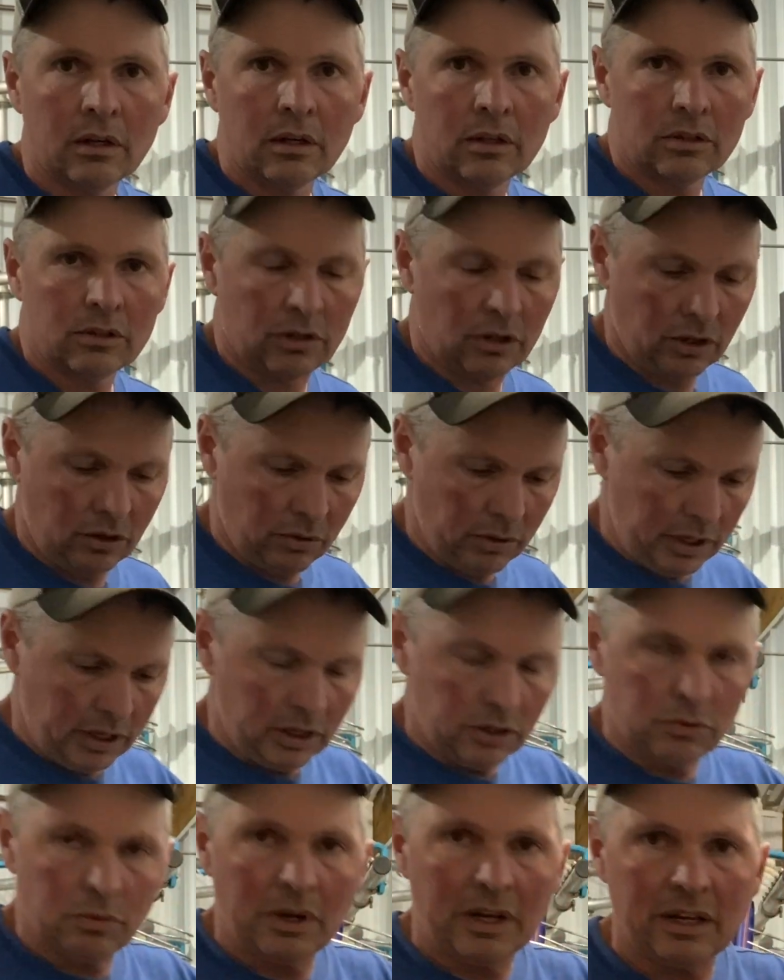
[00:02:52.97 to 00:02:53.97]
So the
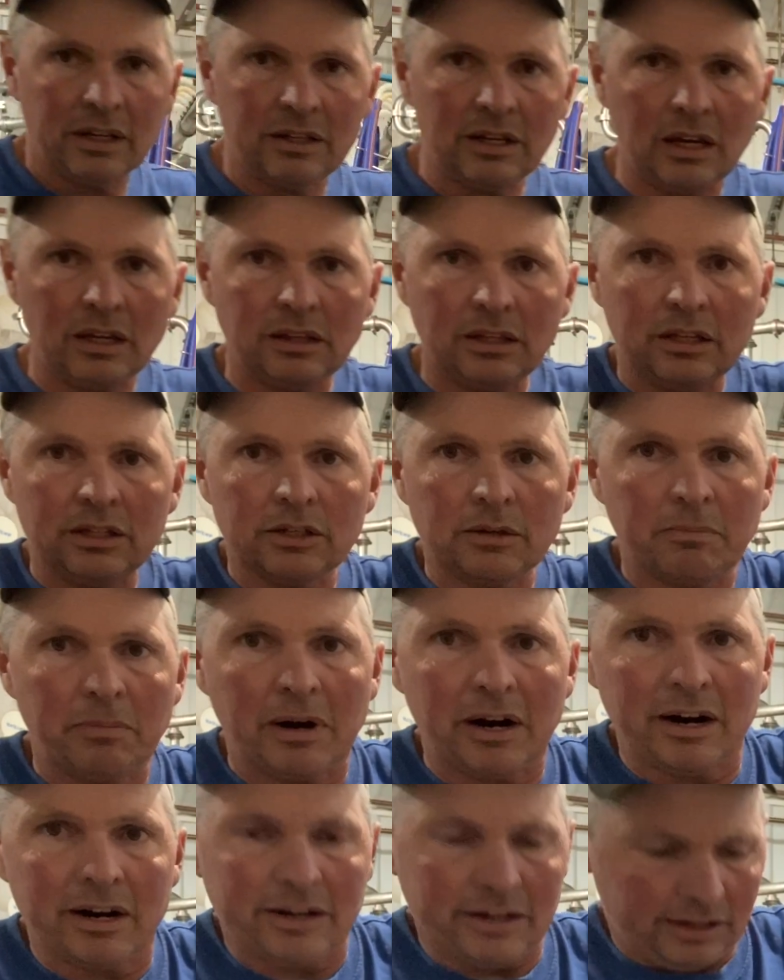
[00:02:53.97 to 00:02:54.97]
quickest way to take these
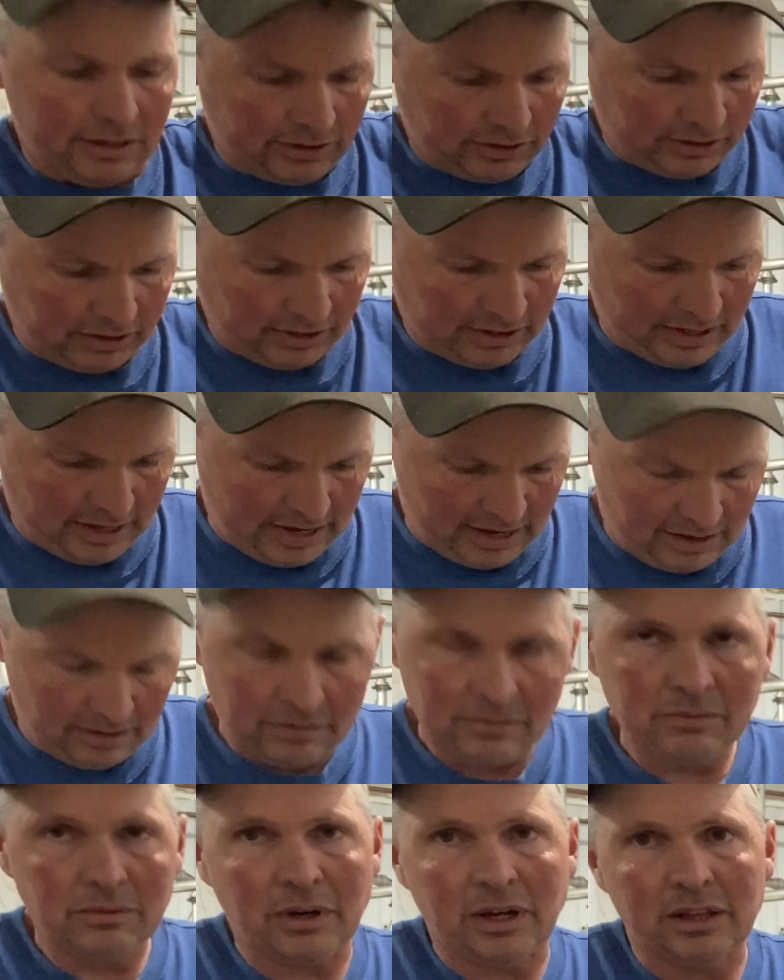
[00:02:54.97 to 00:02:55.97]
apart is
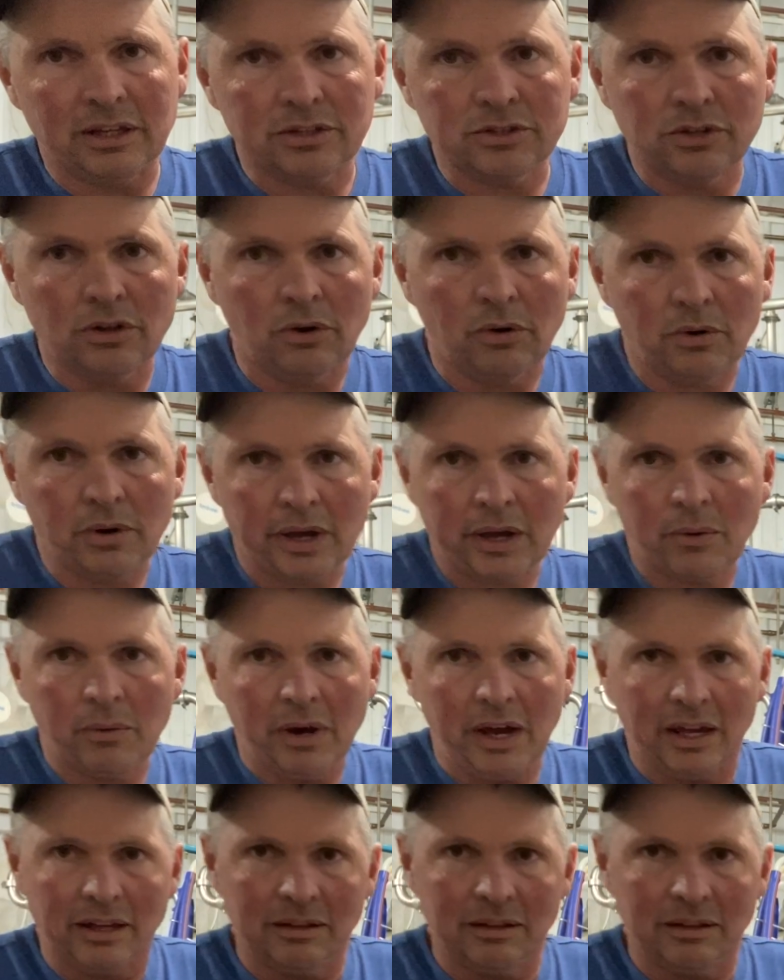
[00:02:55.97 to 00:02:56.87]
well, there's no quick way.